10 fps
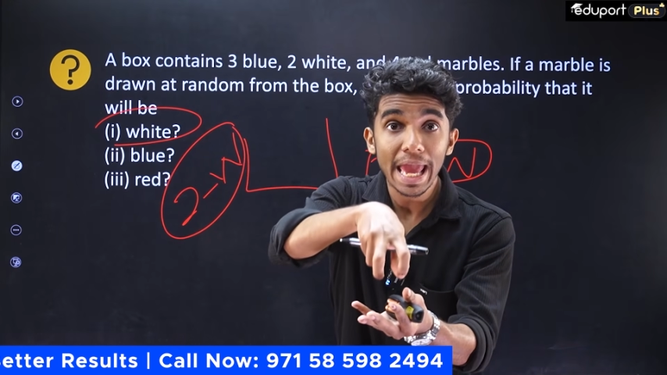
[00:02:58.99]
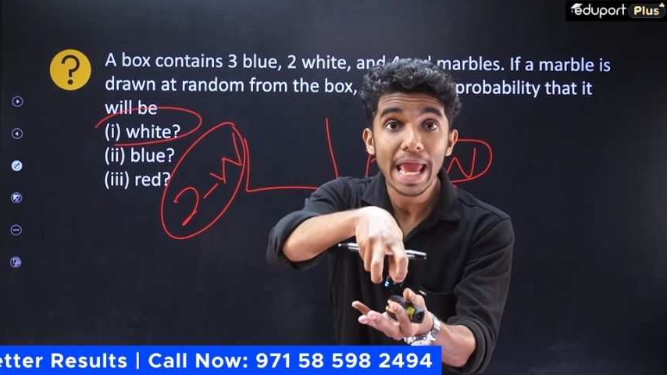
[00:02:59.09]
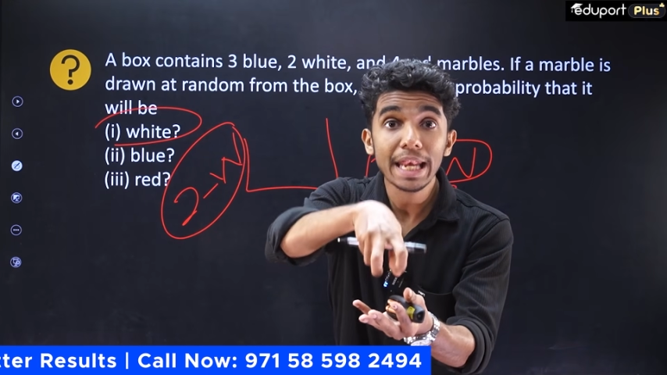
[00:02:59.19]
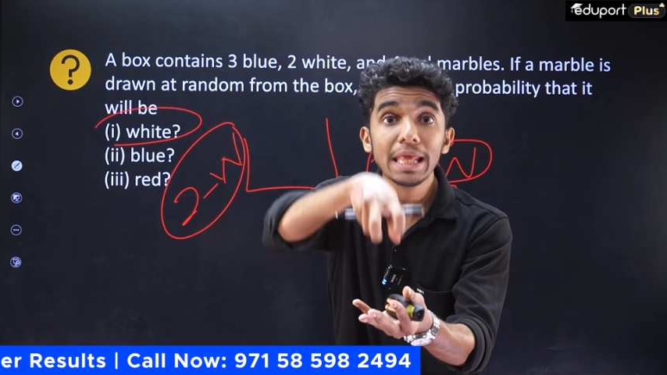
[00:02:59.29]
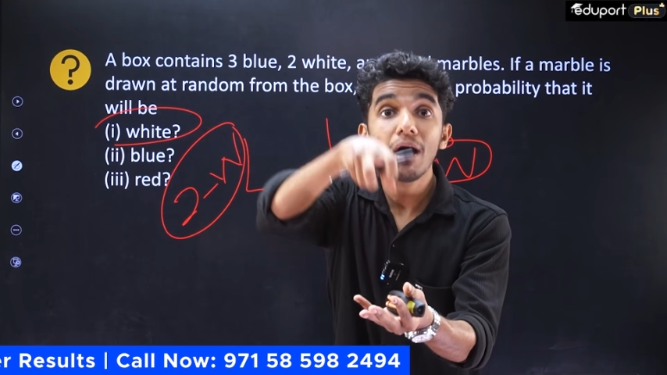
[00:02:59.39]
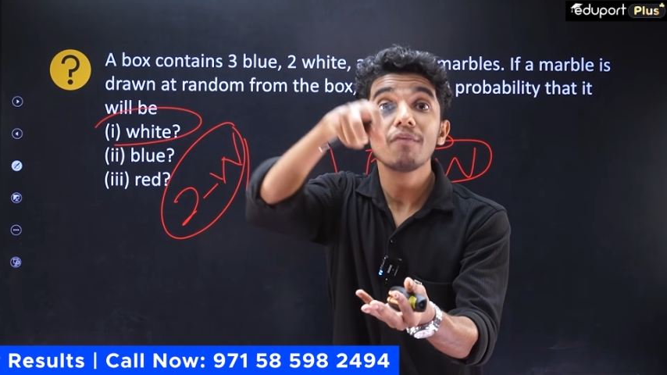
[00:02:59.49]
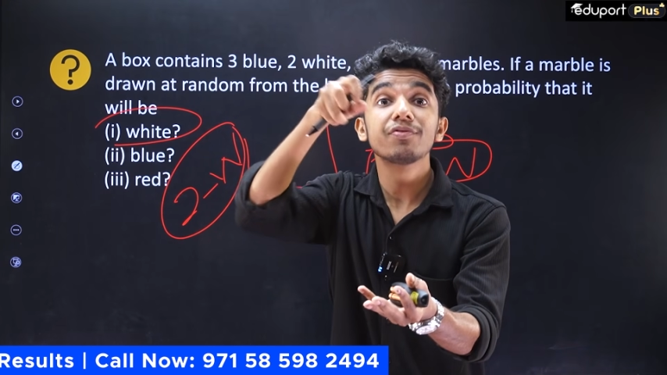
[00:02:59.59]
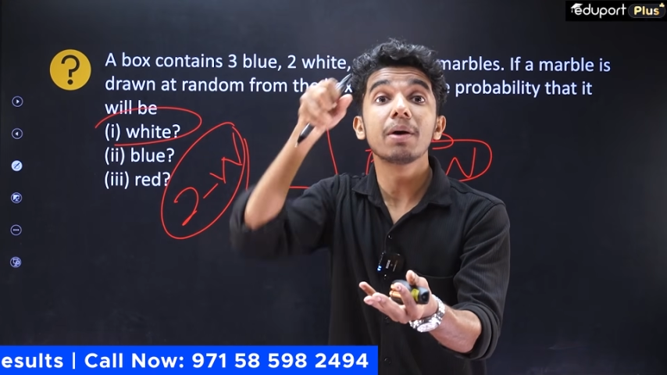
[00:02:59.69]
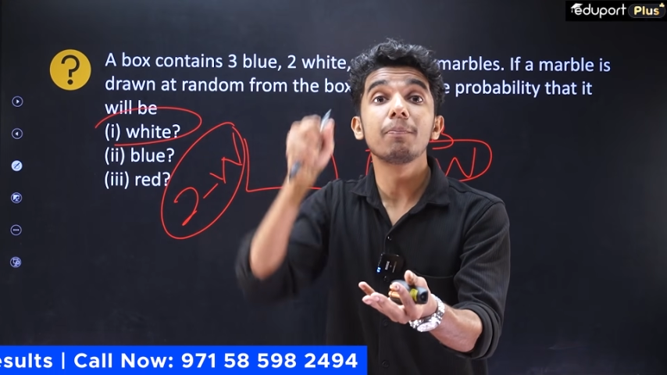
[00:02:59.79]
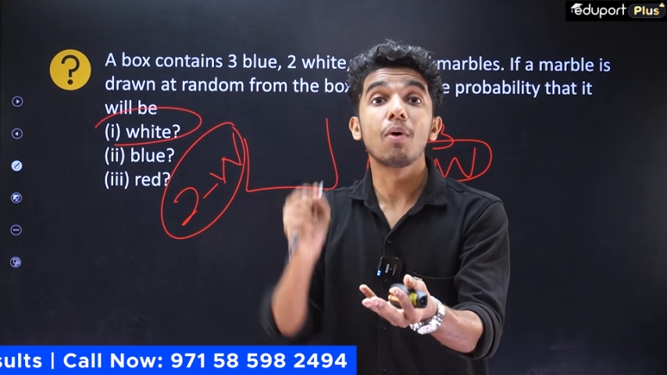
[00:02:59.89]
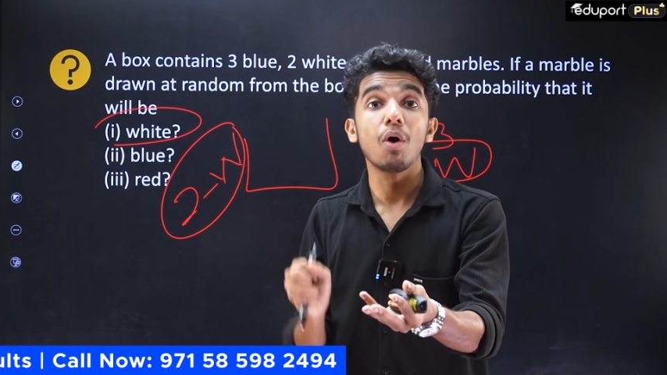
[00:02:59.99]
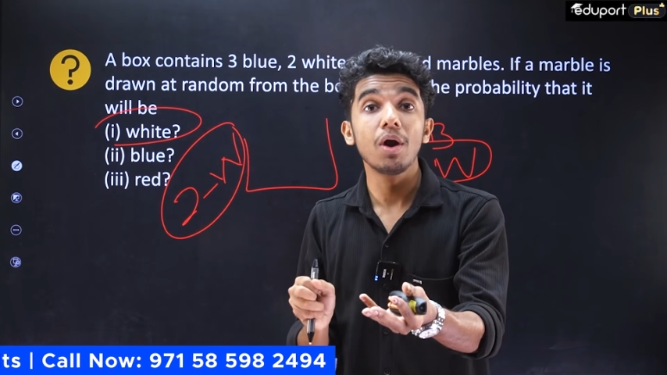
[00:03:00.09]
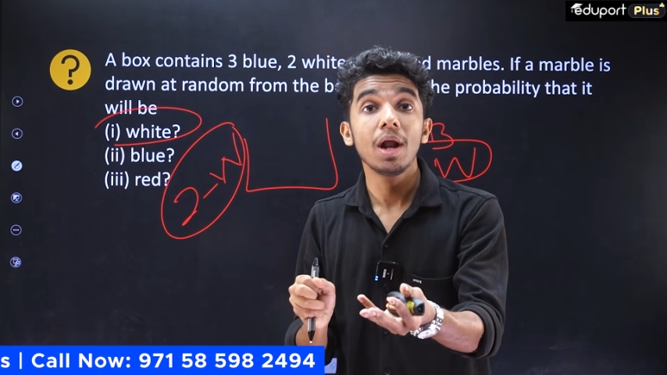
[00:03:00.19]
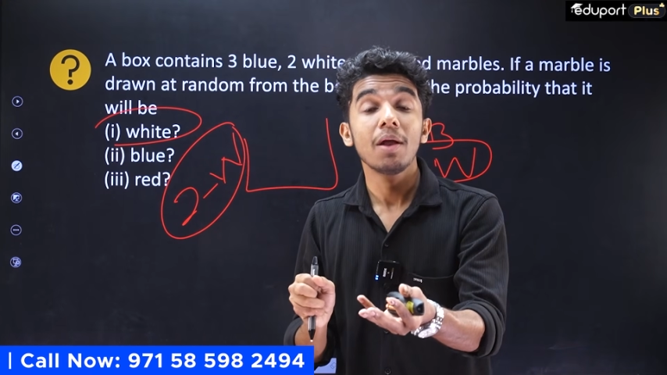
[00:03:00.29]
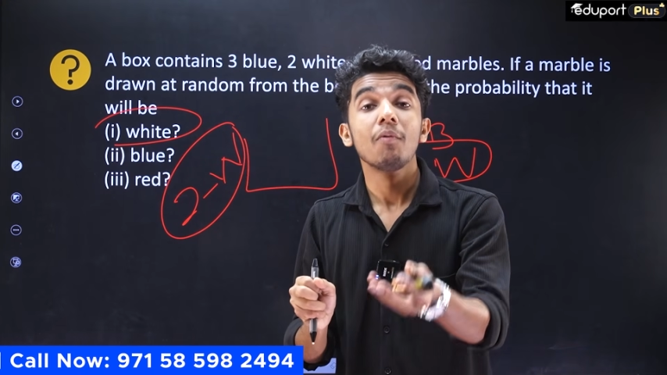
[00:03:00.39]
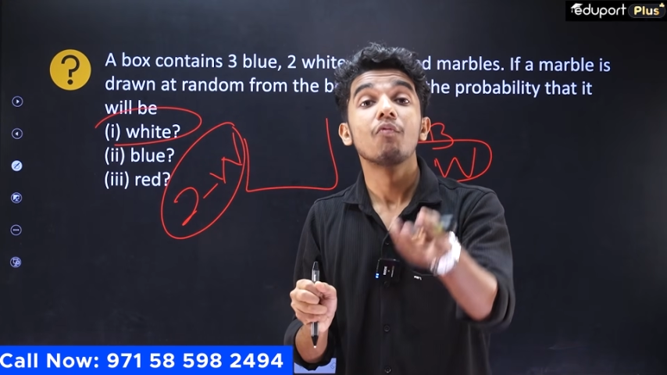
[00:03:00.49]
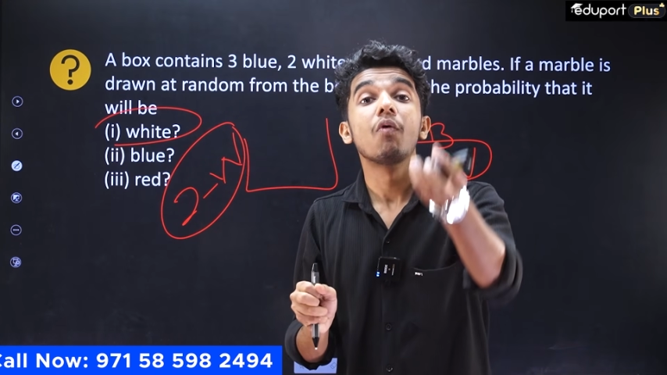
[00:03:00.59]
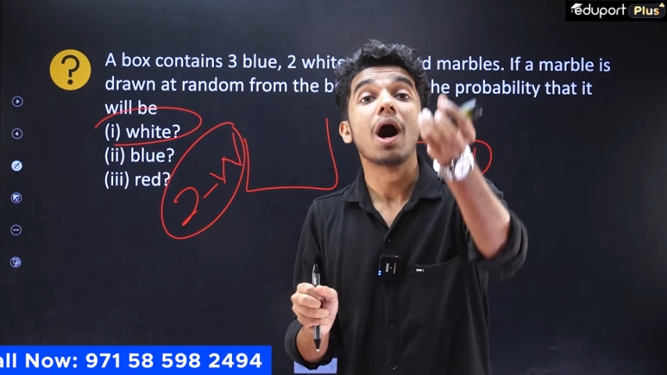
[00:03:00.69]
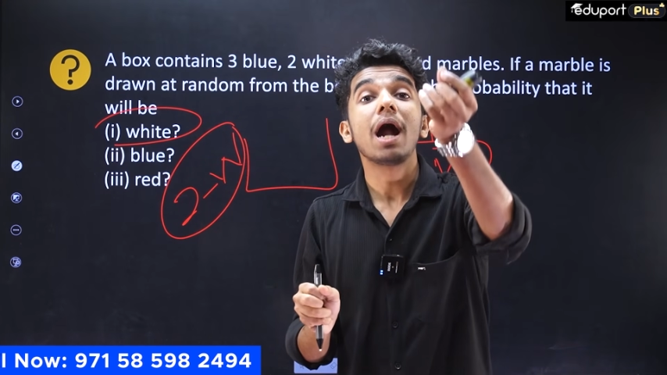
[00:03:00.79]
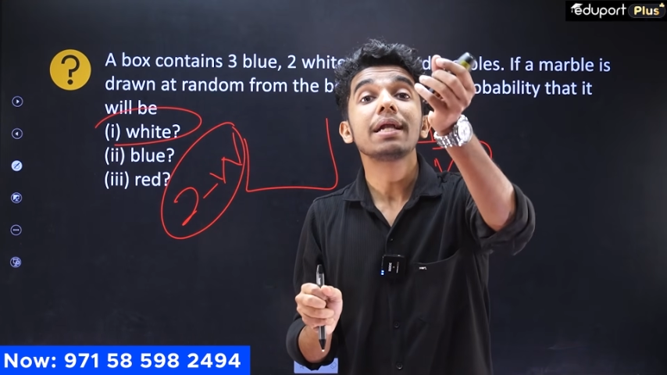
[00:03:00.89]
any of the ball,
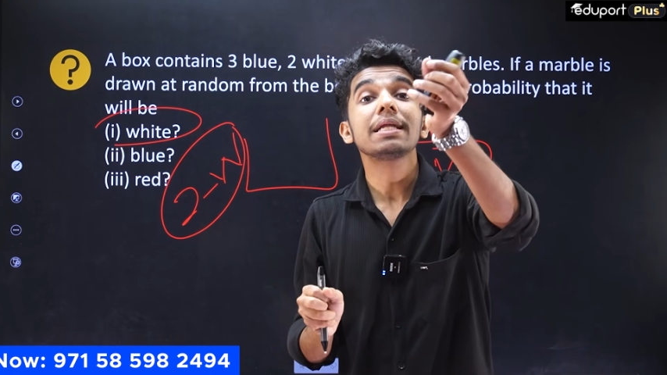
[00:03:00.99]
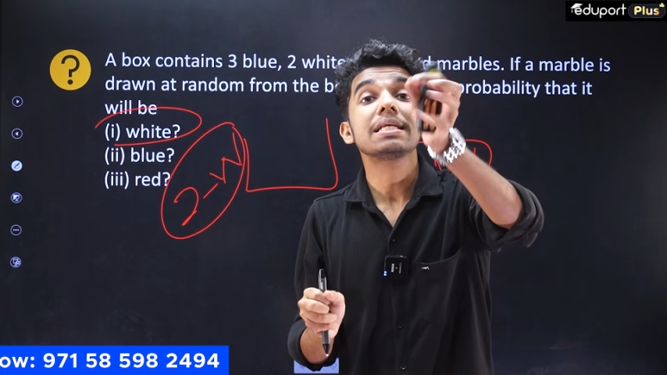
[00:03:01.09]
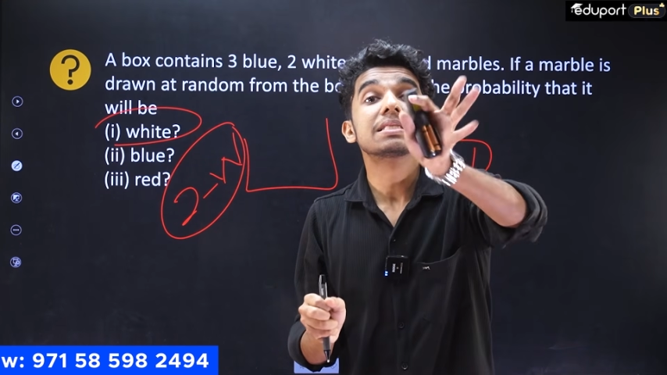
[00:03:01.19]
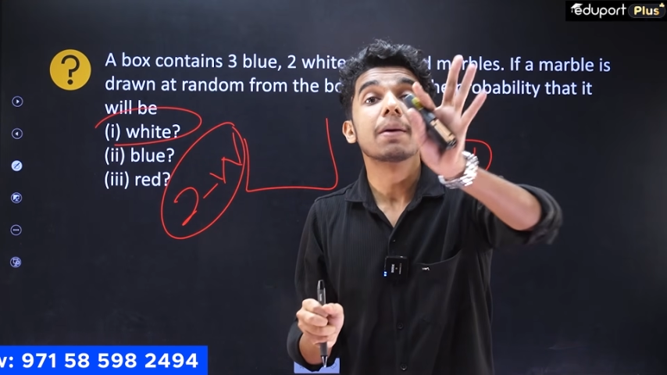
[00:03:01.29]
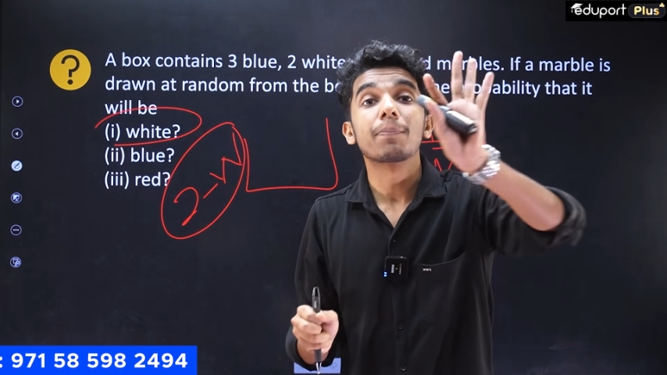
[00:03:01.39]
what is the